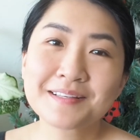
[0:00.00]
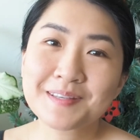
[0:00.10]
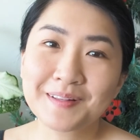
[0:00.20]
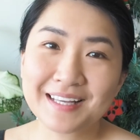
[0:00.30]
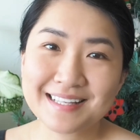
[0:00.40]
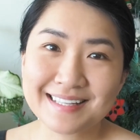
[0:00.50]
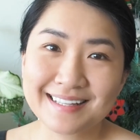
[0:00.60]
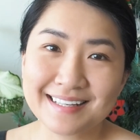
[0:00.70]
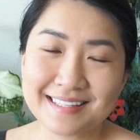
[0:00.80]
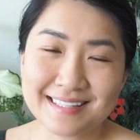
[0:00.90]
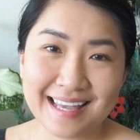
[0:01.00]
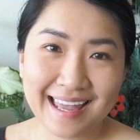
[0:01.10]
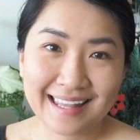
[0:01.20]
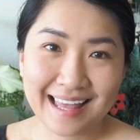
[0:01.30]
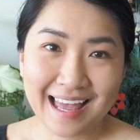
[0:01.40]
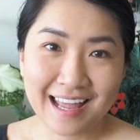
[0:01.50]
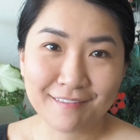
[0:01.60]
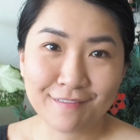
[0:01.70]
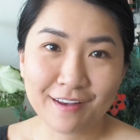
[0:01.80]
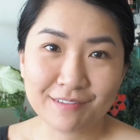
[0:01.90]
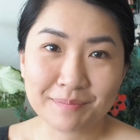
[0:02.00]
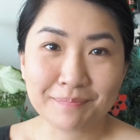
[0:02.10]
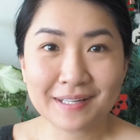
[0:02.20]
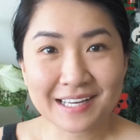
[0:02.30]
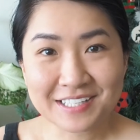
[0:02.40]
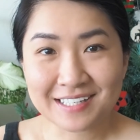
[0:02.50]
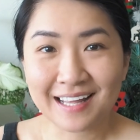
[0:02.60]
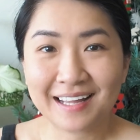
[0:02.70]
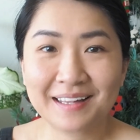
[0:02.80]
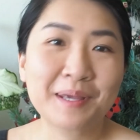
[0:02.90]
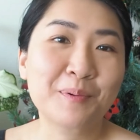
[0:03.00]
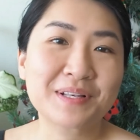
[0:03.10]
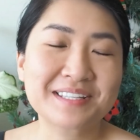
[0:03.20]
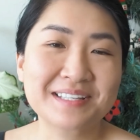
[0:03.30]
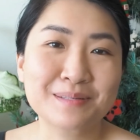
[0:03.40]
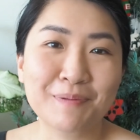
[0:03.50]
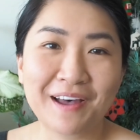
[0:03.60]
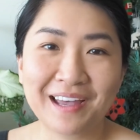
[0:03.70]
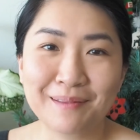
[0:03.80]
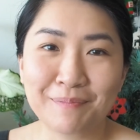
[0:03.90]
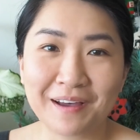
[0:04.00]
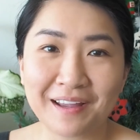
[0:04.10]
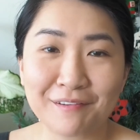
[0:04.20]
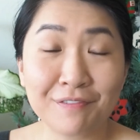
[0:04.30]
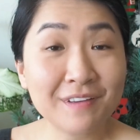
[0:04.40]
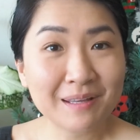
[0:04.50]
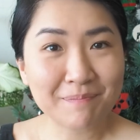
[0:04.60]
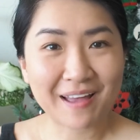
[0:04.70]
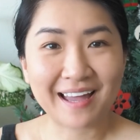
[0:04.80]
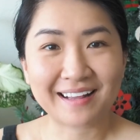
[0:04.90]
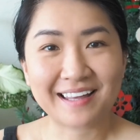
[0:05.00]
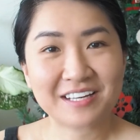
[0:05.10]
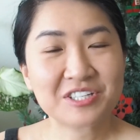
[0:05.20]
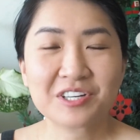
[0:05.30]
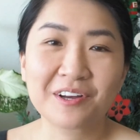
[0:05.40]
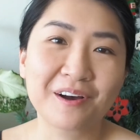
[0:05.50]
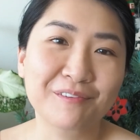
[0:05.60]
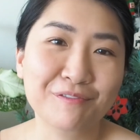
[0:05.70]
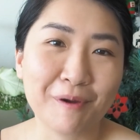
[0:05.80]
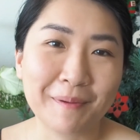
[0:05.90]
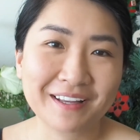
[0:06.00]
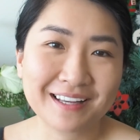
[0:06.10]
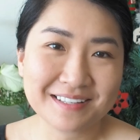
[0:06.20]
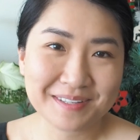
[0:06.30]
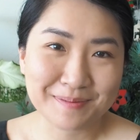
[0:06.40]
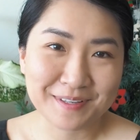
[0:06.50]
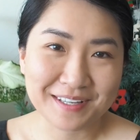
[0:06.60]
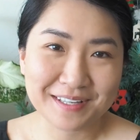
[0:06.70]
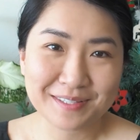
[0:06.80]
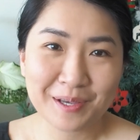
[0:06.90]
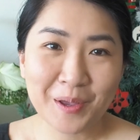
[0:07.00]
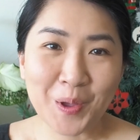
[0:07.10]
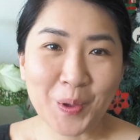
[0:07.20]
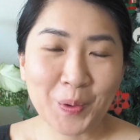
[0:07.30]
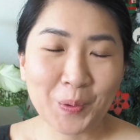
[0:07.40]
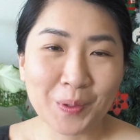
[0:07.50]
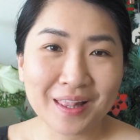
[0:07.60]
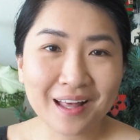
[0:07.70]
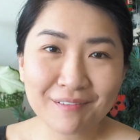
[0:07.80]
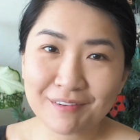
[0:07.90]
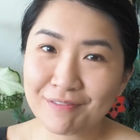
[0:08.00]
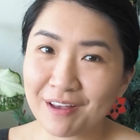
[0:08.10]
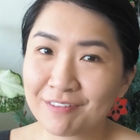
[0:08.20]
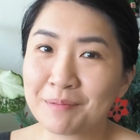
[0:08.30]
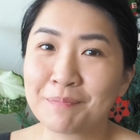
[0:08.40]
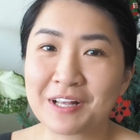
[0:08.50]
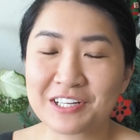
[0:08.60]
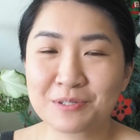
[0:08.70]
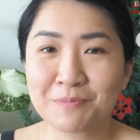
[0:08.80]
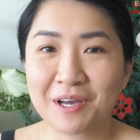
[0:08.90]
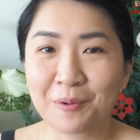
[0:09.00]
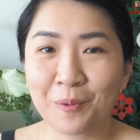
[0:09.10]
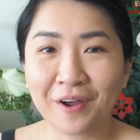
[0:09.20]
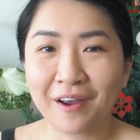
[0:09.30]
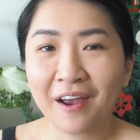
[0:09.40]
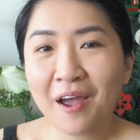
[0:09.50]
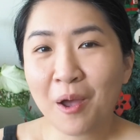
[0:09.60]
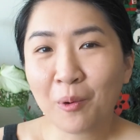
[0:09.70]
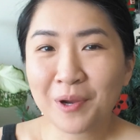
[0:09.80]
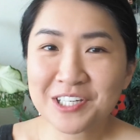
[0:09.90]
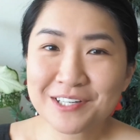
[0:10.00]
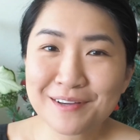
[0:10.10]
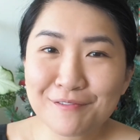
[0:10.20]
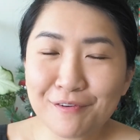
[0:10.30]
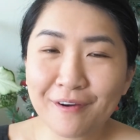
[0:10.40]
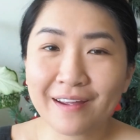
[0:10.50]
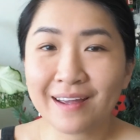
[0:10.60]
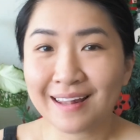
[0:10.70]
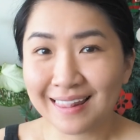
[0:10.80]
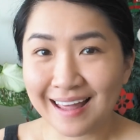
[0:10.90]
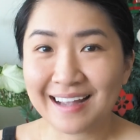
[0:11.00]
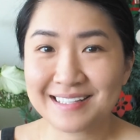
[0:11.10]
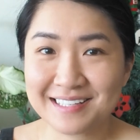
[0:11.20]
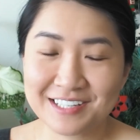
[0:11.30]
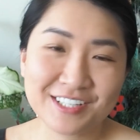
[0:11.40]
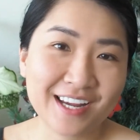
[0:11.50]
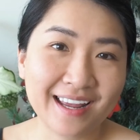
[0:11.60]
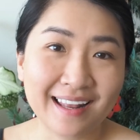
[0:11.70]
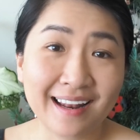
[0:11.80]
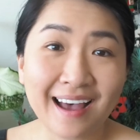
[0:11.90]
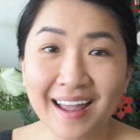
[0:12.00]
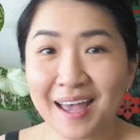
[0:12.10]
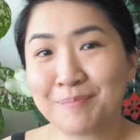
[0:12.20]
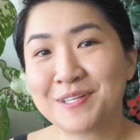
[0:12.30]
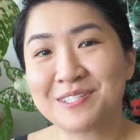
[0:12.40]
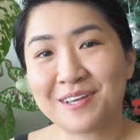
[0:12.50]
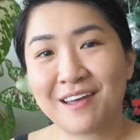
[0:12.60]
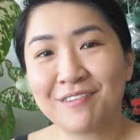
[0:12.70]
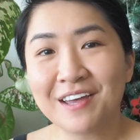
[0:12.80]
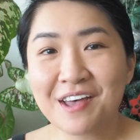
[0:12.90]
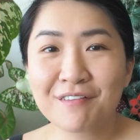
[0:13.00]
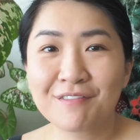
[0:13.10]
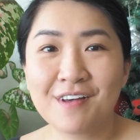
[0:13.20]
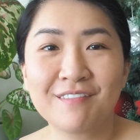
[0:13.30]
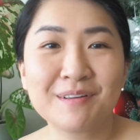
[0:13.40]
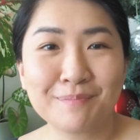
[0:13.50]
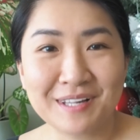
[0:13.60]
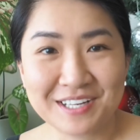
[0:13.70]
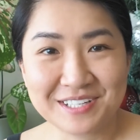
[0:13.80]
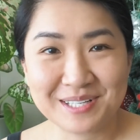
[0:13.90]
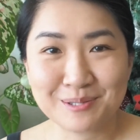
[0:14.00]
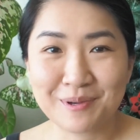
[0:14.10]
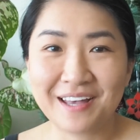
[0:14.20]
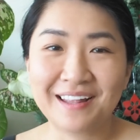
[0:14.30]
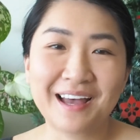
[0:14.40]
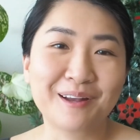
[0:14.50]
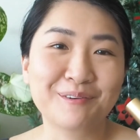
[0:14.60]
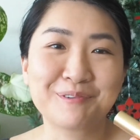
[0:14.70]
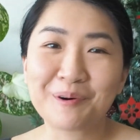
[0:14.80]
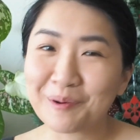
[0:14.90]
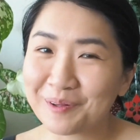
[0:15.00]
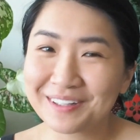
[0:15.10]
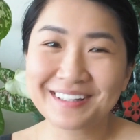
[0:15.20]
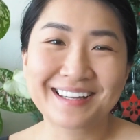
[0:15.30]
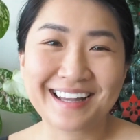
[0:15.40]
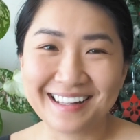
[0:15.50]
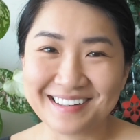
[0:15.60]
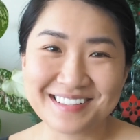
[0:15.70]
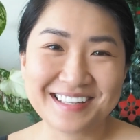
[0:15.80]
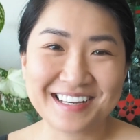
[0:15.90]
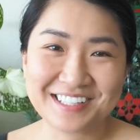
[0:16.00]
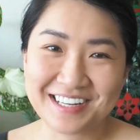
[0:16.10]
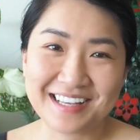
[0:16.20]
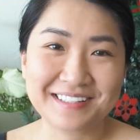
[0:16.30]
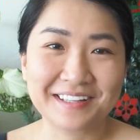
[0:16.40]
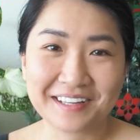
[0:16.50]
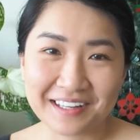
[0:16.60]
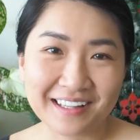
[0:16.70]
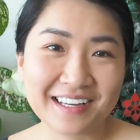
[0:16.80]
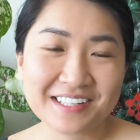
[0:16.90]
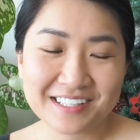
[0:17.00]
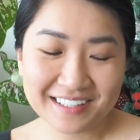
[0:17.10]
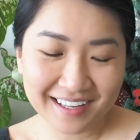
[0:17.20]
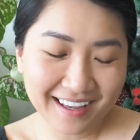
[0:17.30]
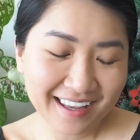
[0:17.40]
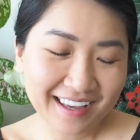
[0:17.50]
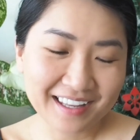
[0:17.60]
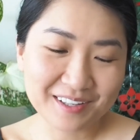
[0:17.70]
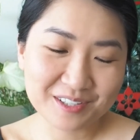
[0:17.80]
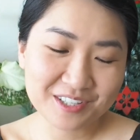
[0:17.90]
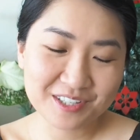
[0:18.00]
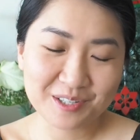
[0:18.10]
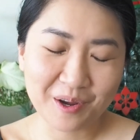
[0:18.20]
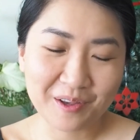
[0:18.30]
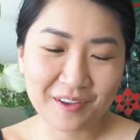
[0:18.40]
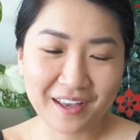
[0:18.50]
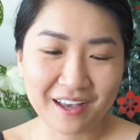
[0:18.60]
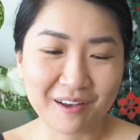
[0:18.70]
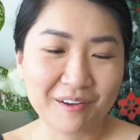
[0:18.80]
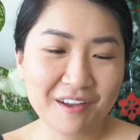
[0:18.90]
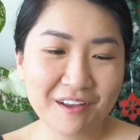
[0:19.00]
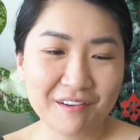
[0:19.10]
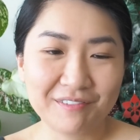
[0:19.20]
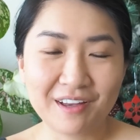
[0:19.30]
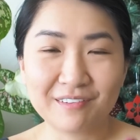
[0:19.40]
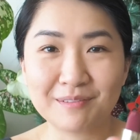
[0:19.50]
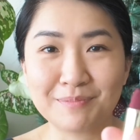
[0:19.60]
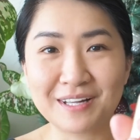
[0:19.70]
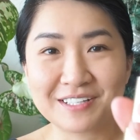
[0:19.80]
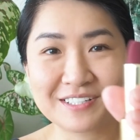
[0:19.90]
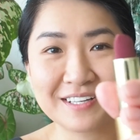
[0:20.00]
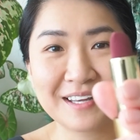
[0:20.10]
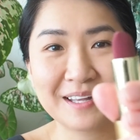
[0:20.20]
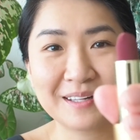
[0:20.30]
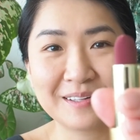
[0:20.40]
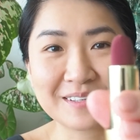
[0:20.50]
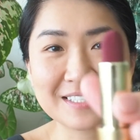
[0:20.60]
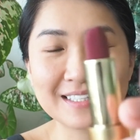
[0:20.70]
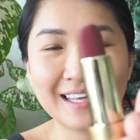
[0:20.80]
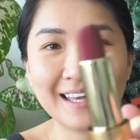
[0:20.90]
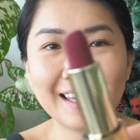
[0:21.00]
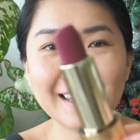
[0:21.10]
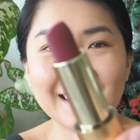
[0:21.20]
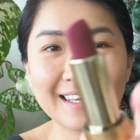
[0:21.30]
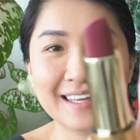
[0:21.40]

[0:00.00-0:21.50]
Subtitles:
So Lisa did say that Velvet Blush Lightly was inspired by the feedback that she got from her customers who loved Velvet Blush but were wishing for a lighter shade, and I happen to have Velvet Blush as well out of all the colors that she has in the collection, and I'll just show you how Velvet Blush looks like.